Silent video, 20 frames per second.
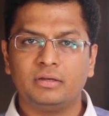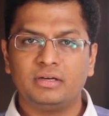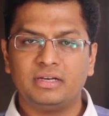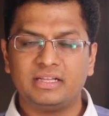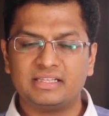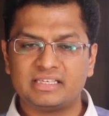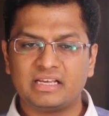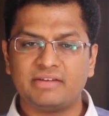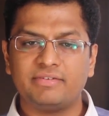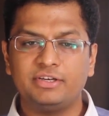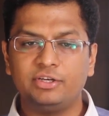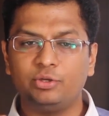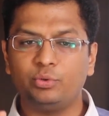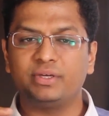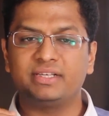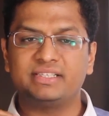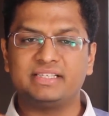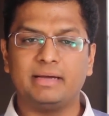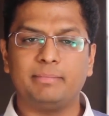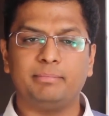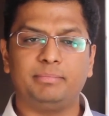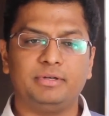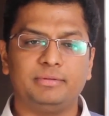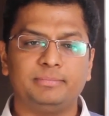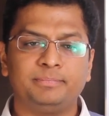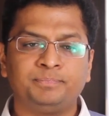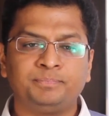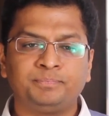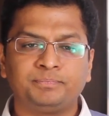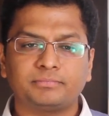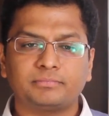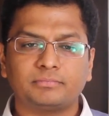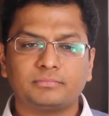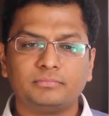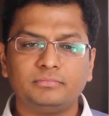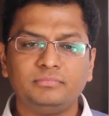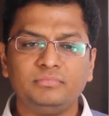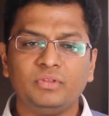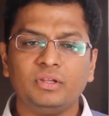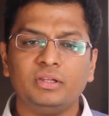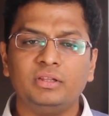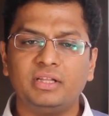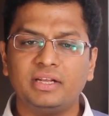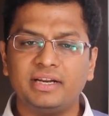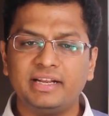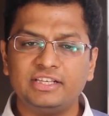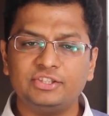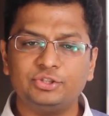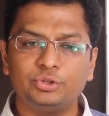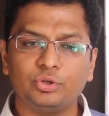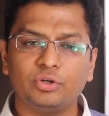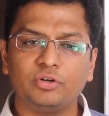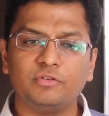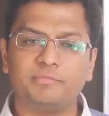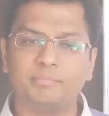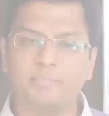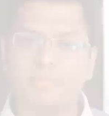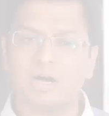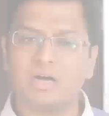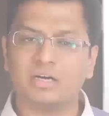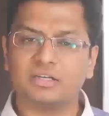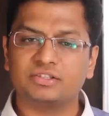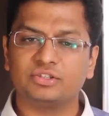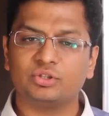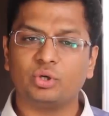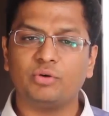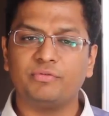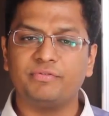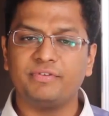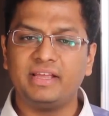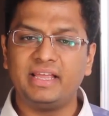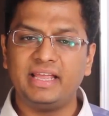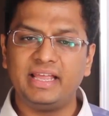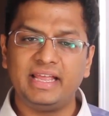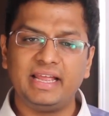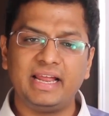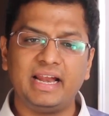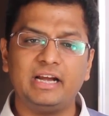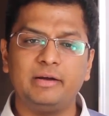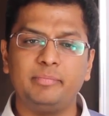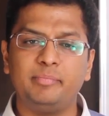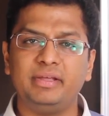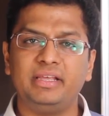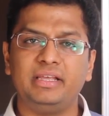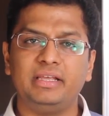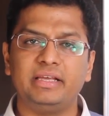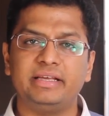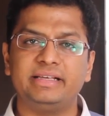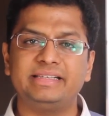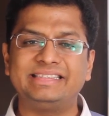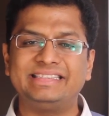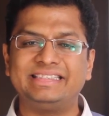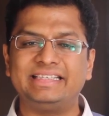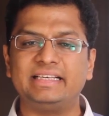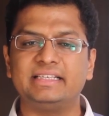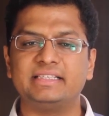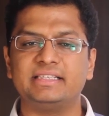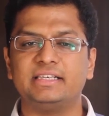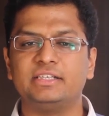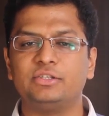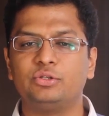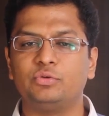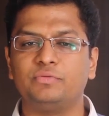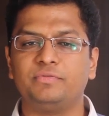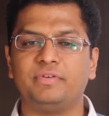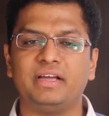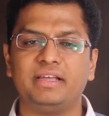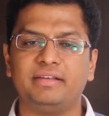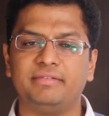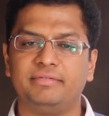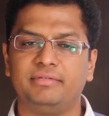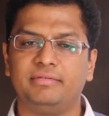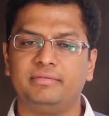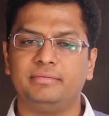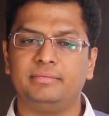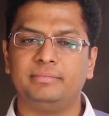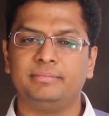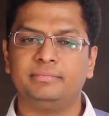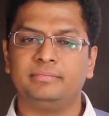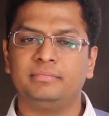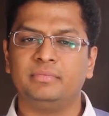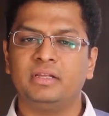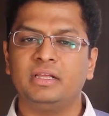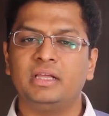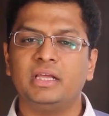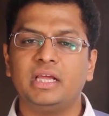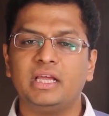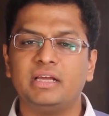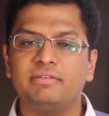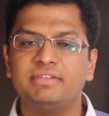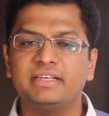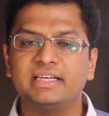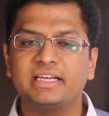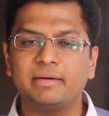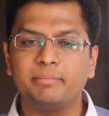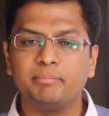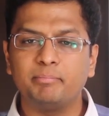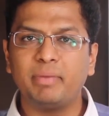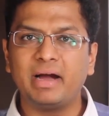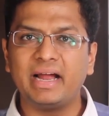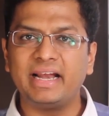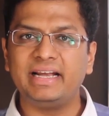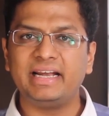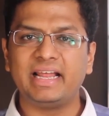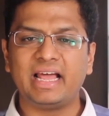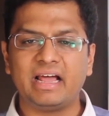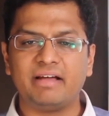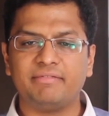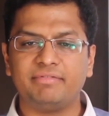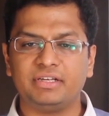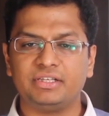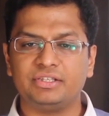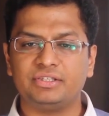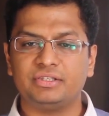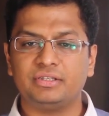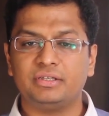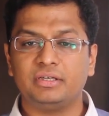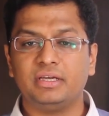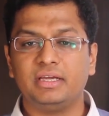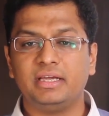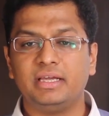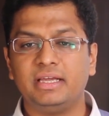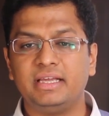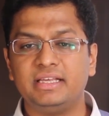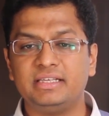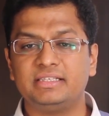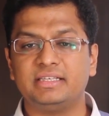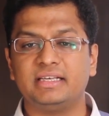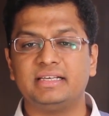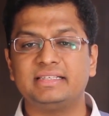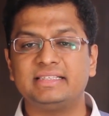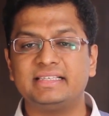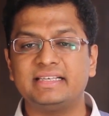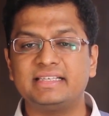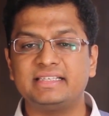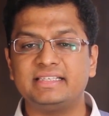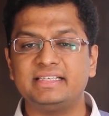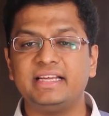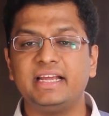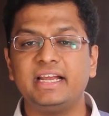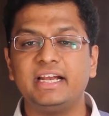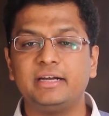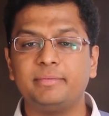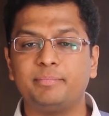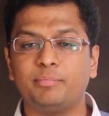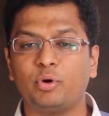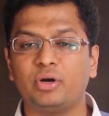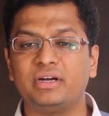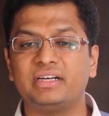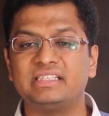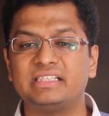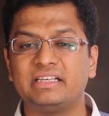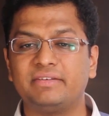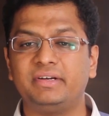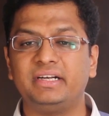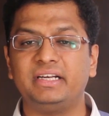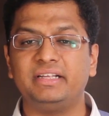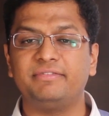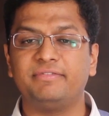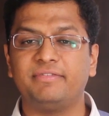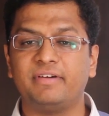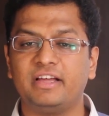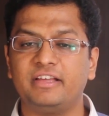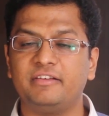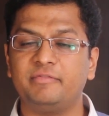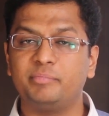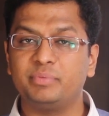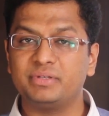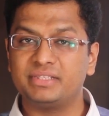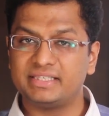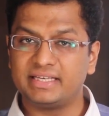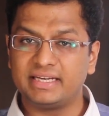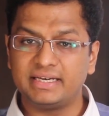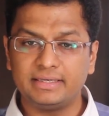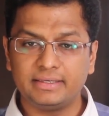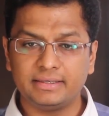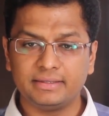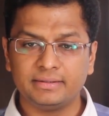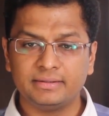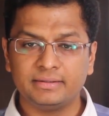Let's have a new example. The ratio of marks of A and B is 6:5. If the combined average is 68.75%